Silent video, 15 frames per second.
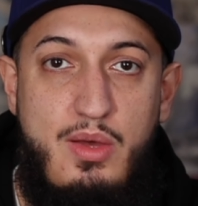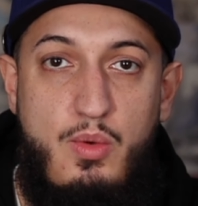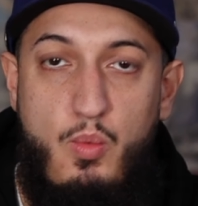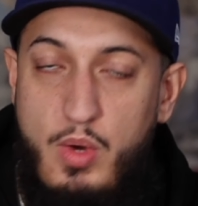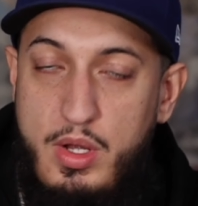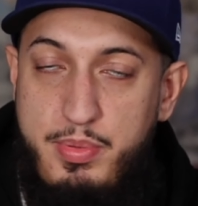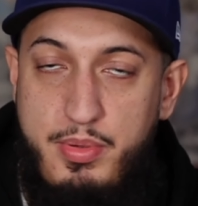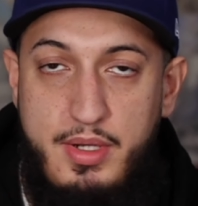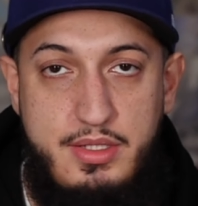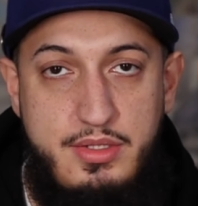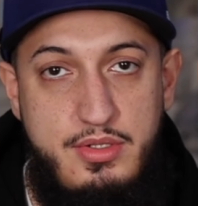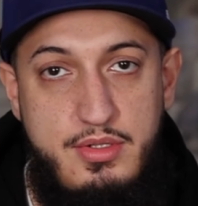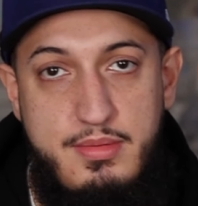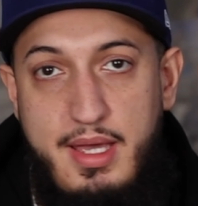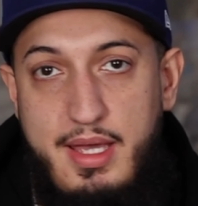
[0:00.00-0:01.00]

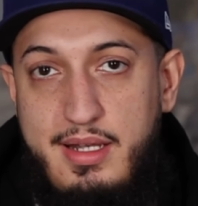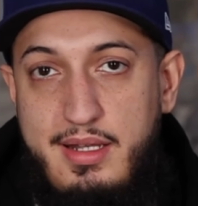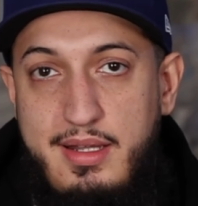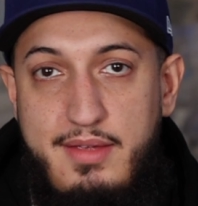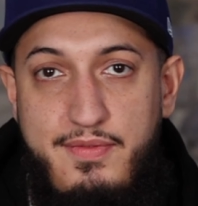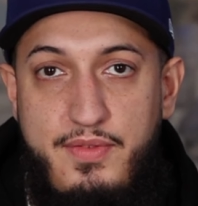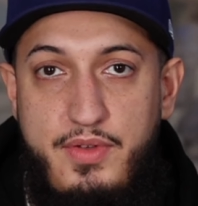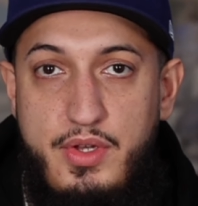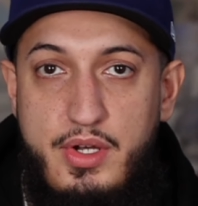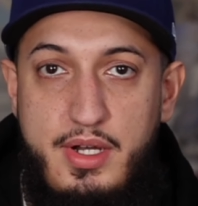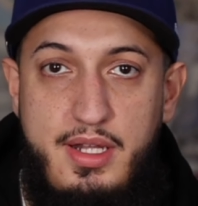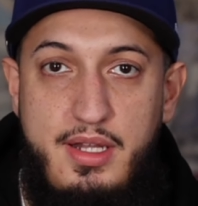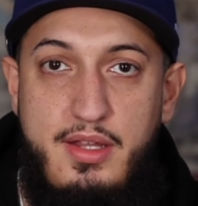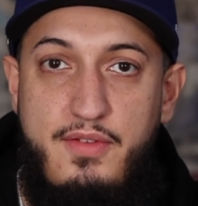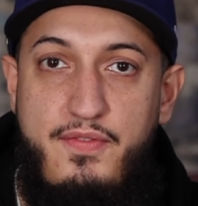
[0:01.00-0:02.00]
1.2, man, if you're
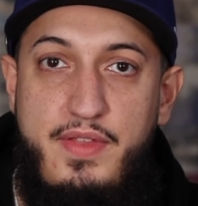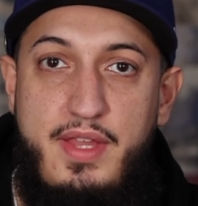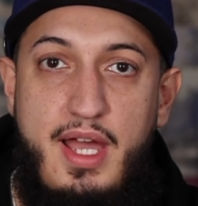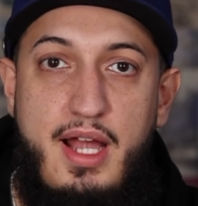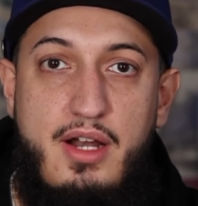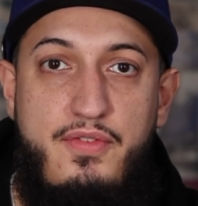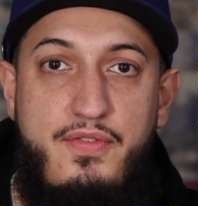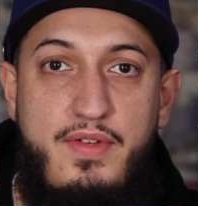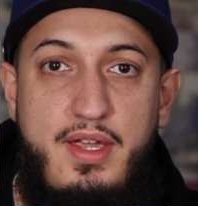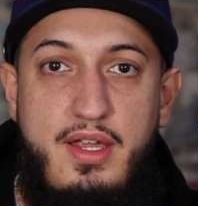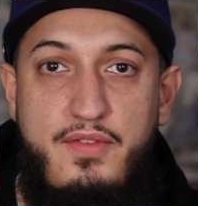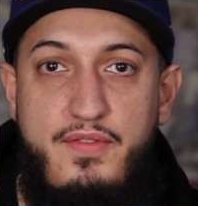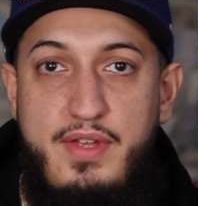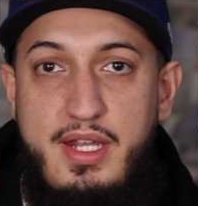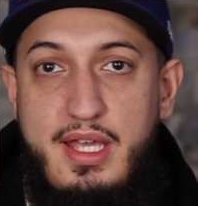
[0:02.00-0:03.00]
in the
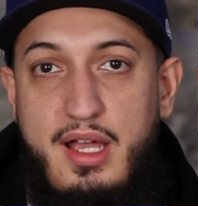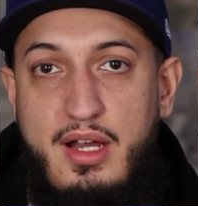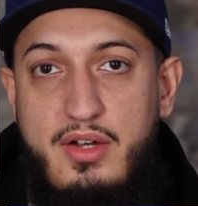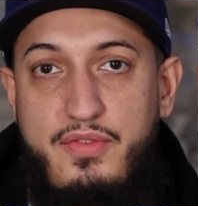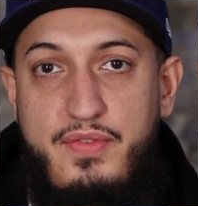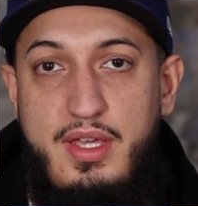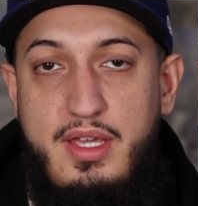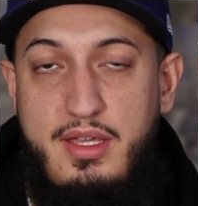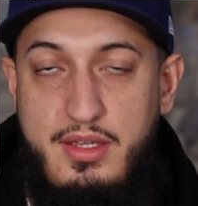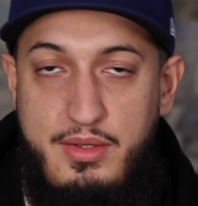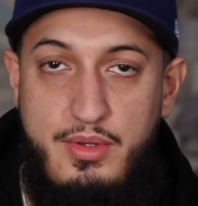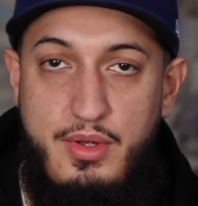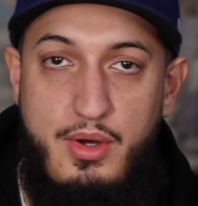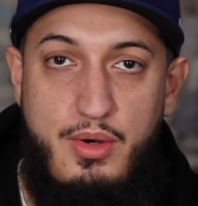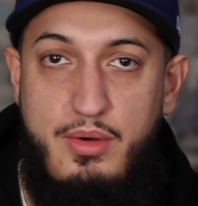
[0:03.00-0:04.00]
photography or videography,
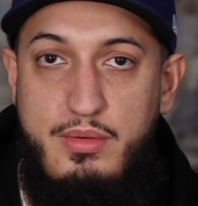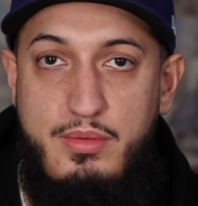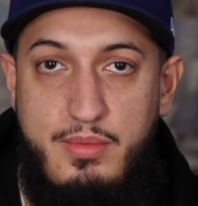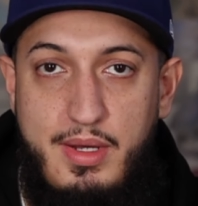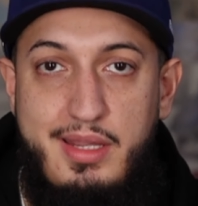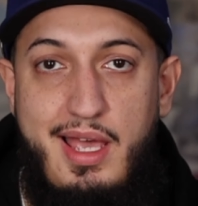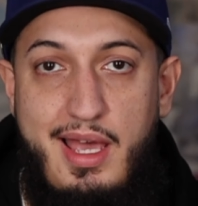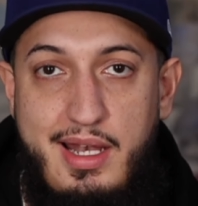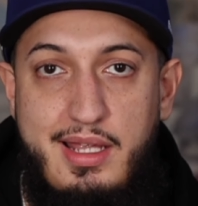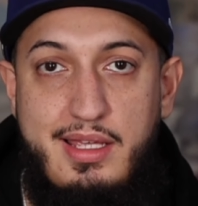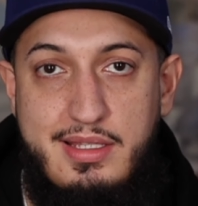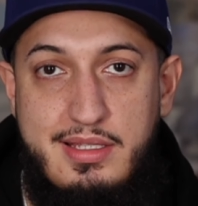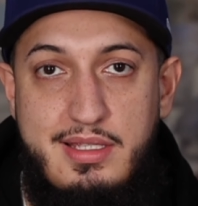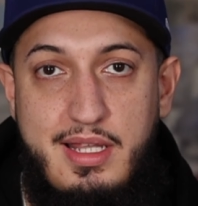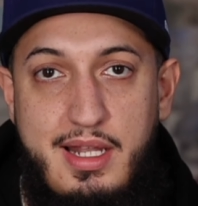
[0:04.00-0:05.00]
you know what that
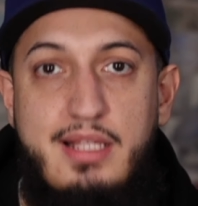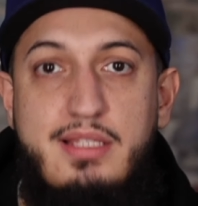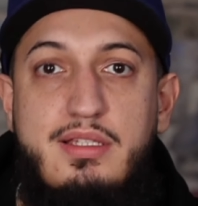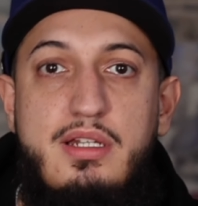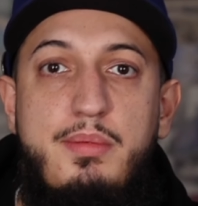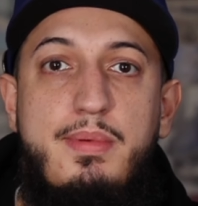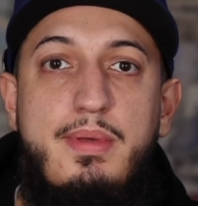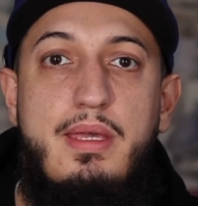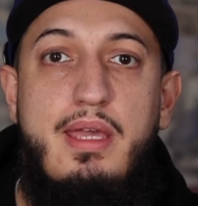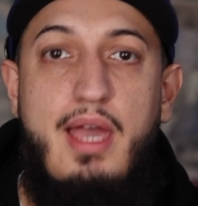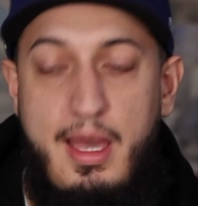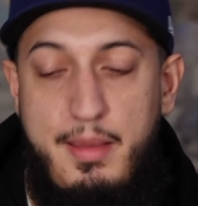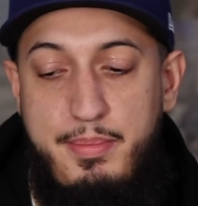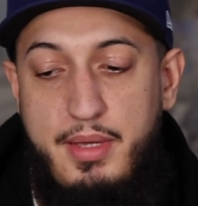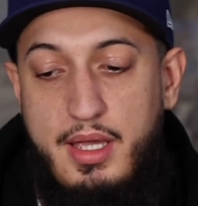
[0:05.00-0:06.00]
is, and that's going to be
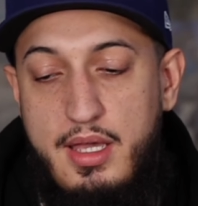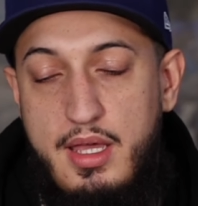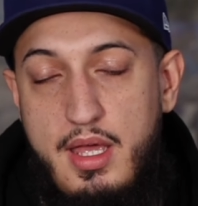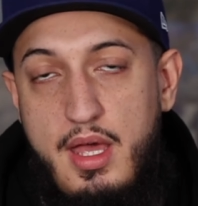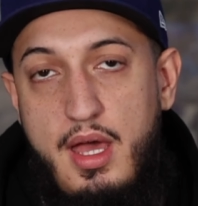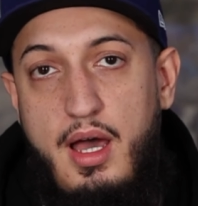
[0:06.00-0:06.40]
epic.